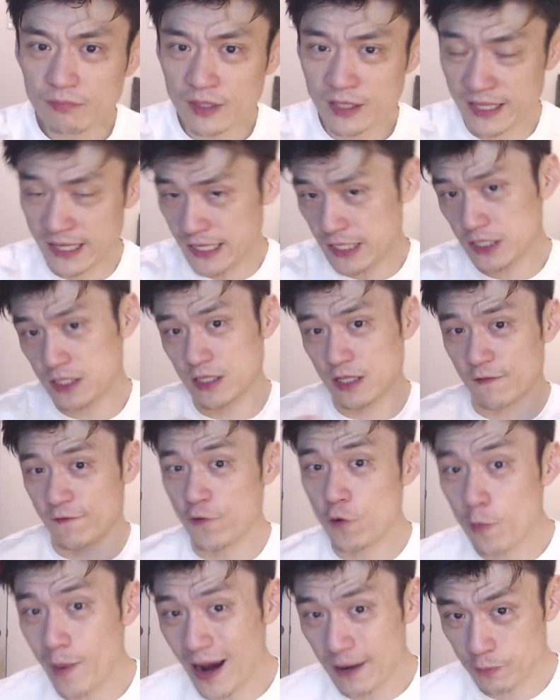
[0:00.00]
is the
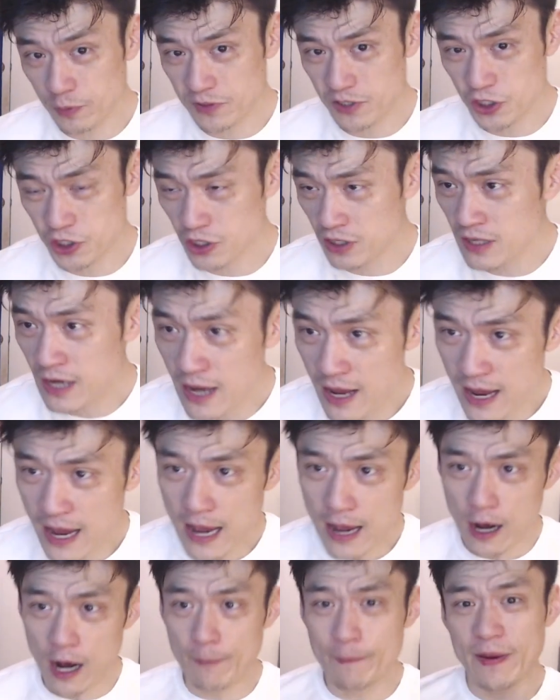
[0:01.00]
fullback position.
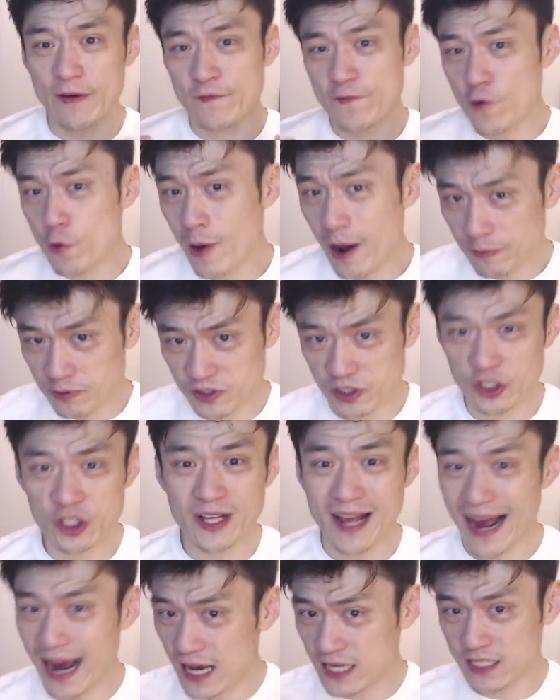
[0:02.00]
But fullback position
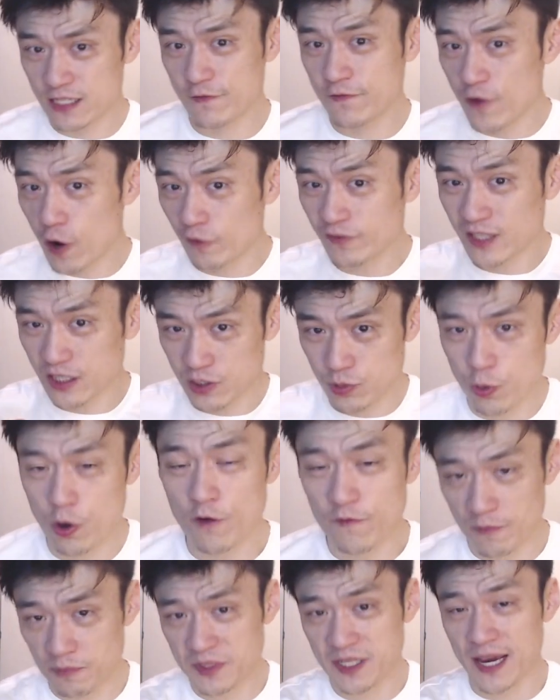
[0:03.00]
has evolved as well
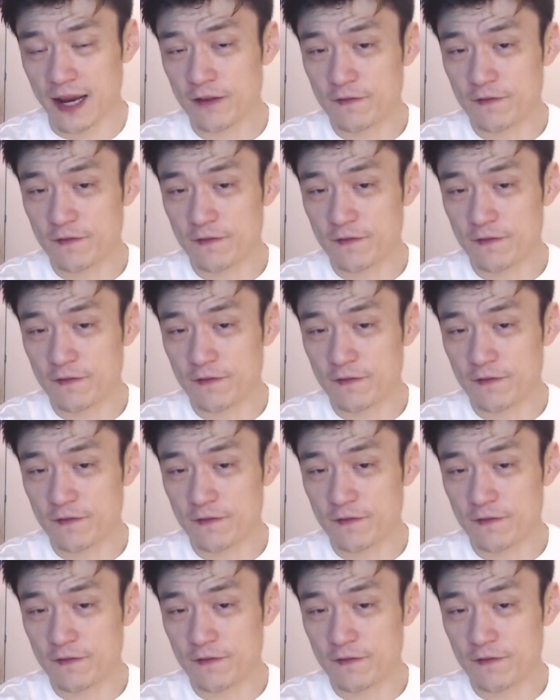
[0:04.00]
from 10,